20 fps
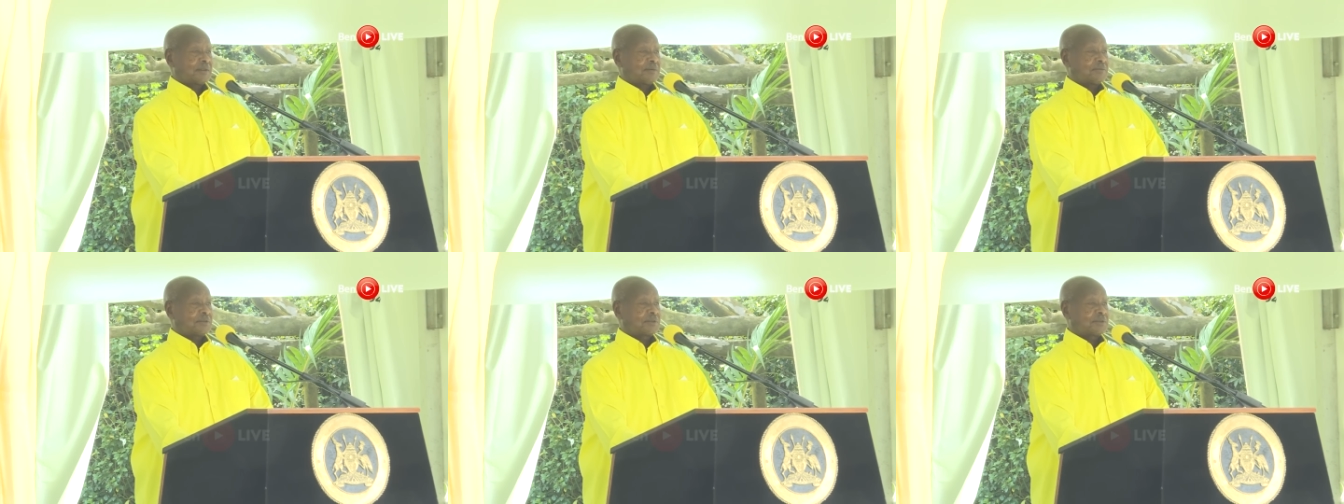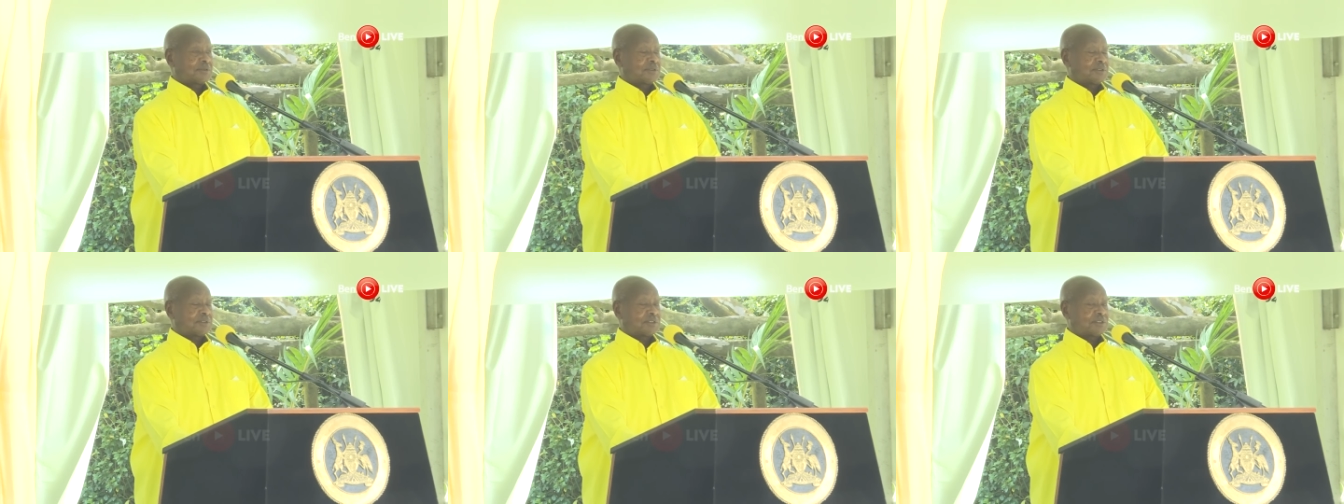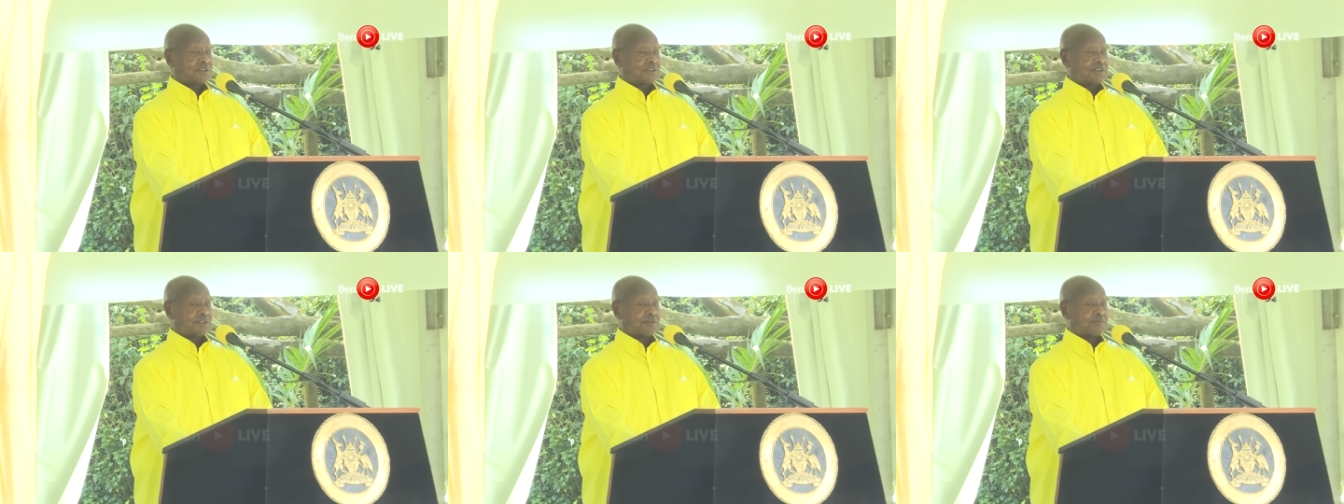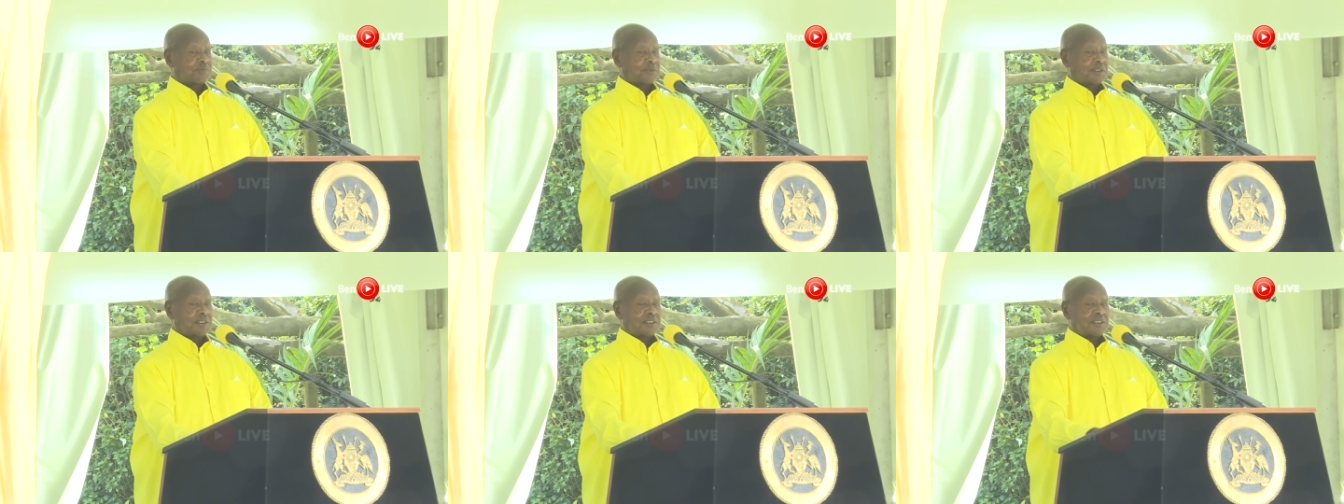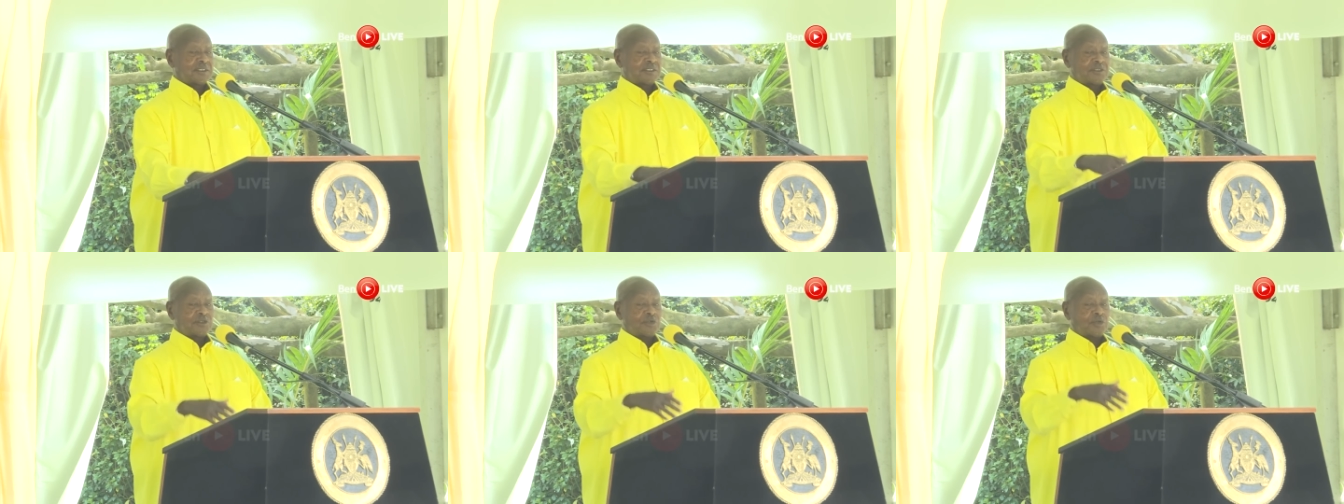because it is simply
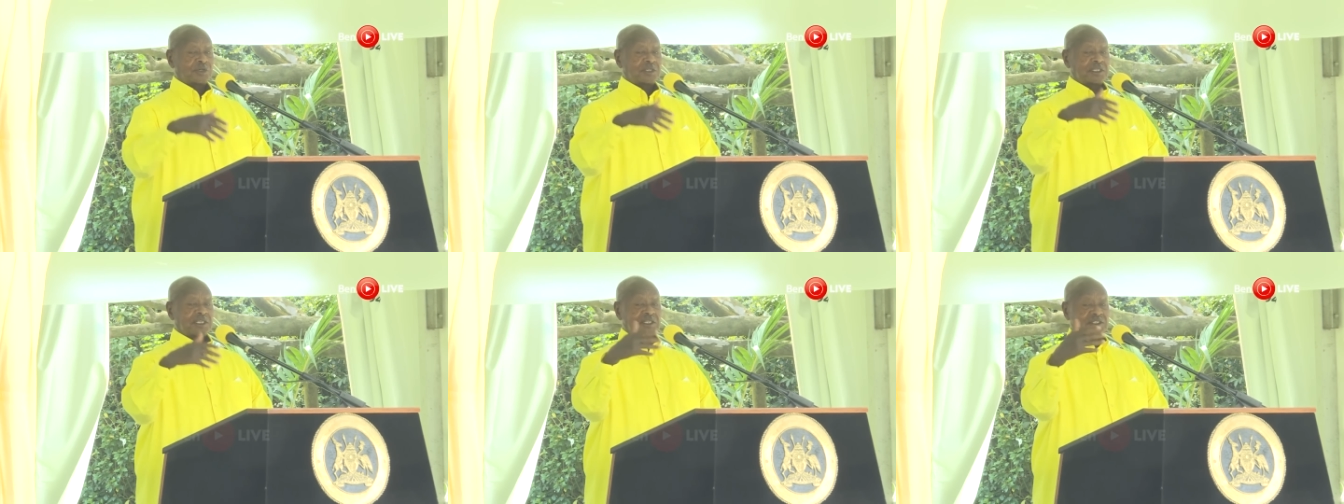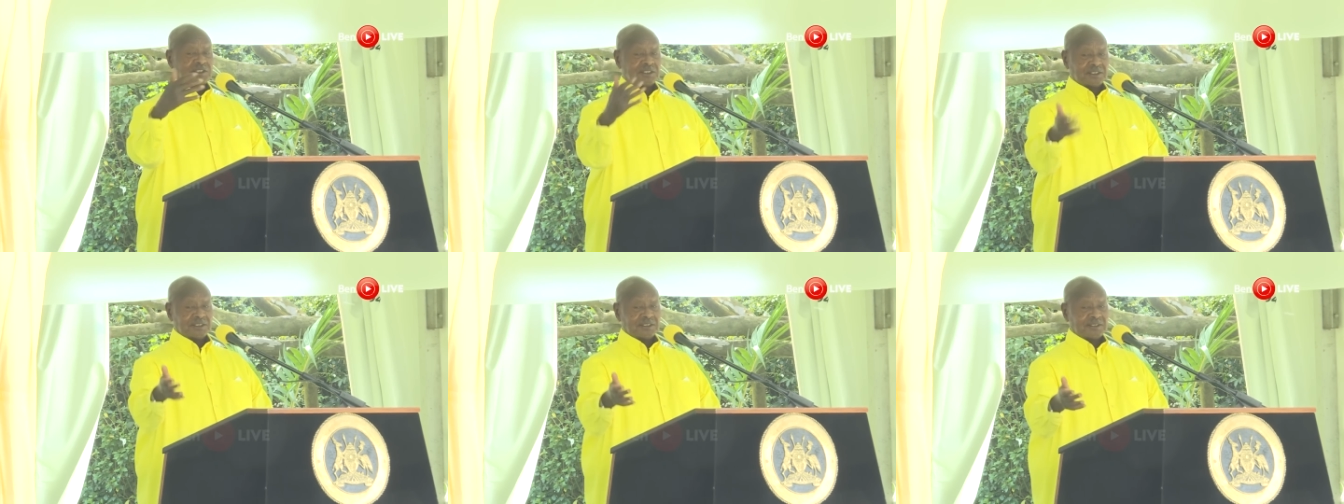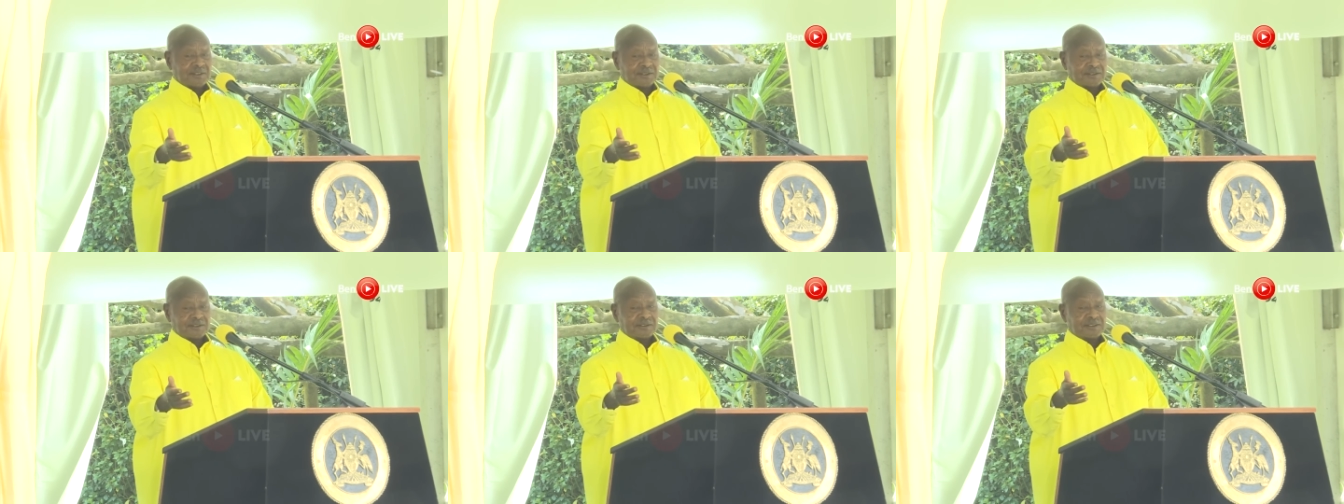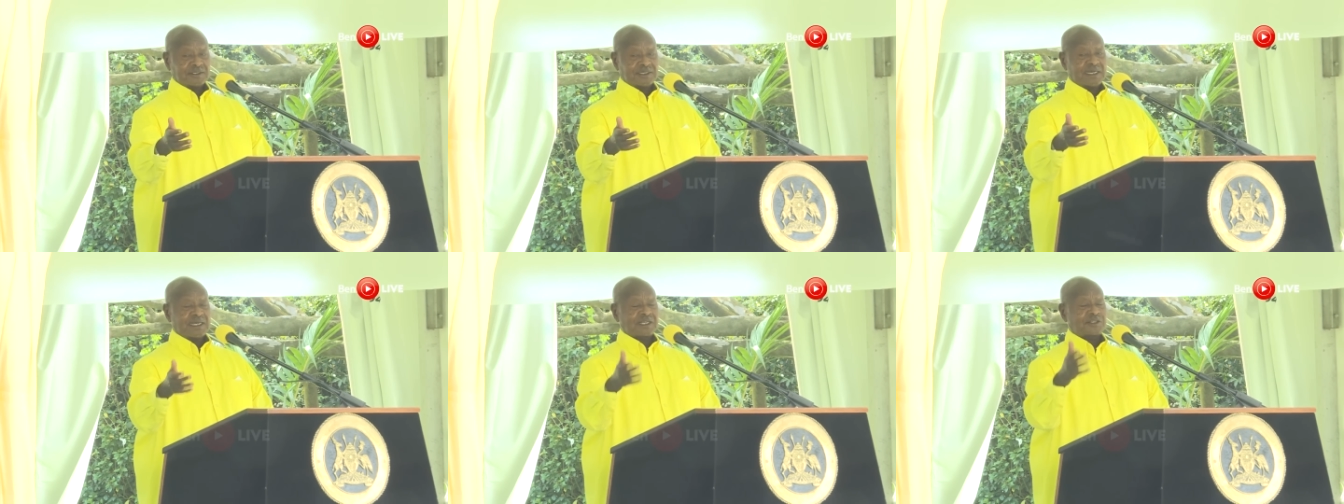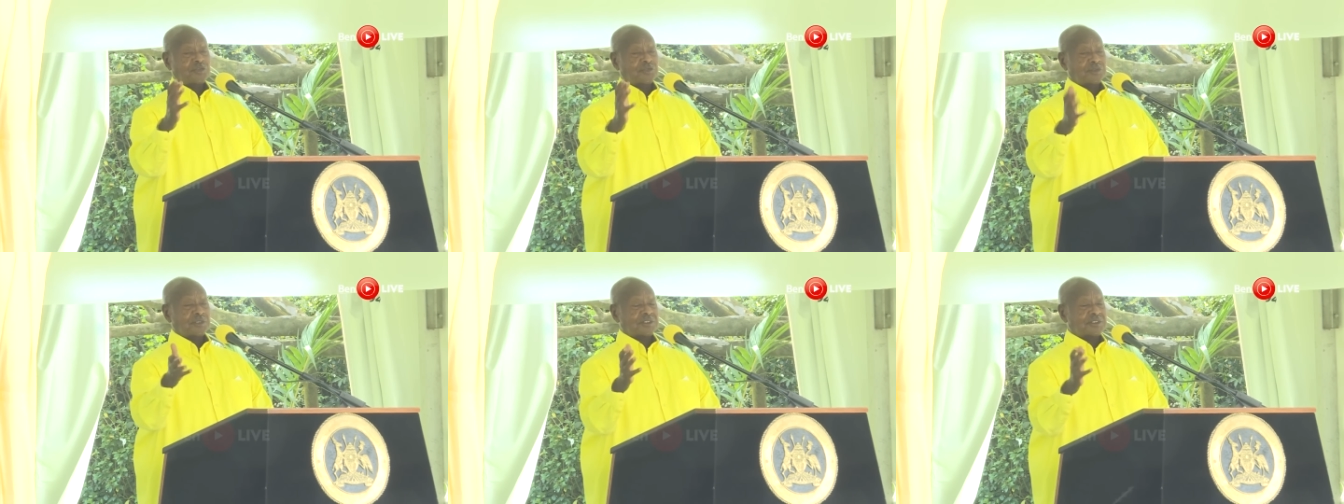locating
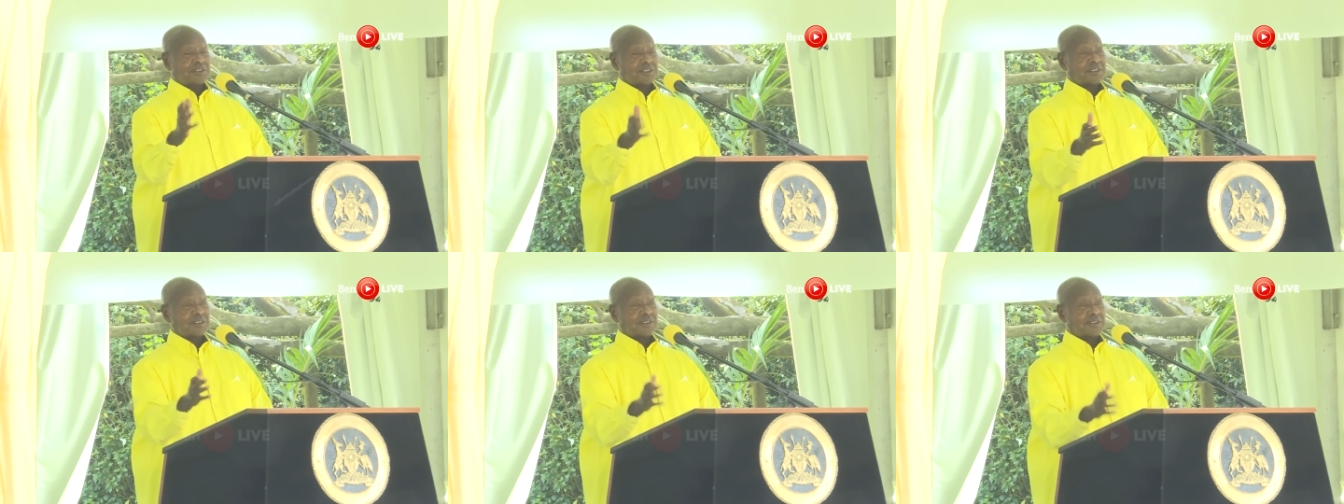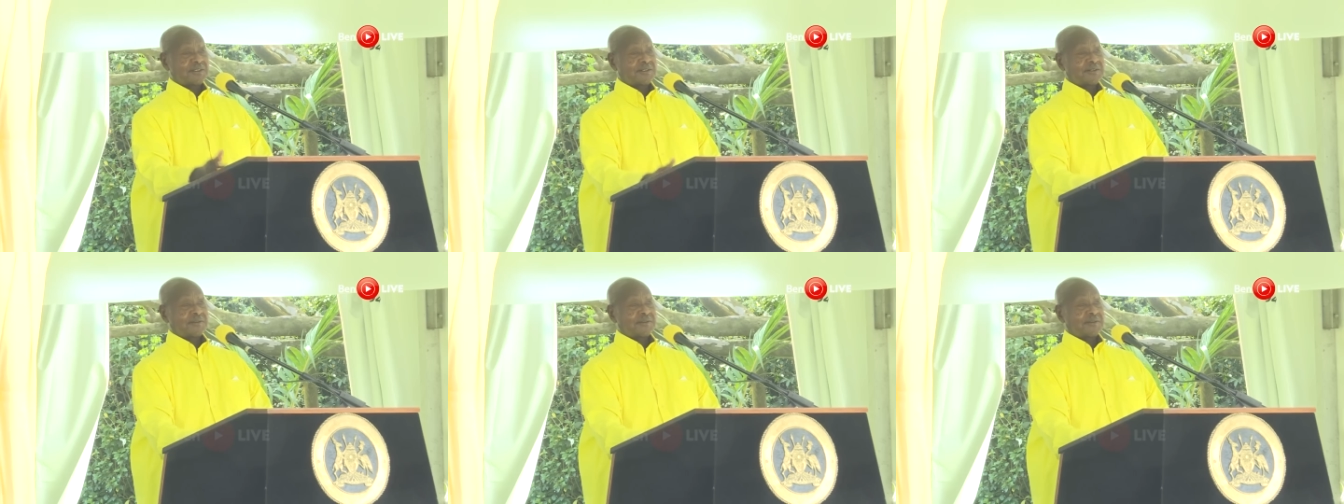accurately.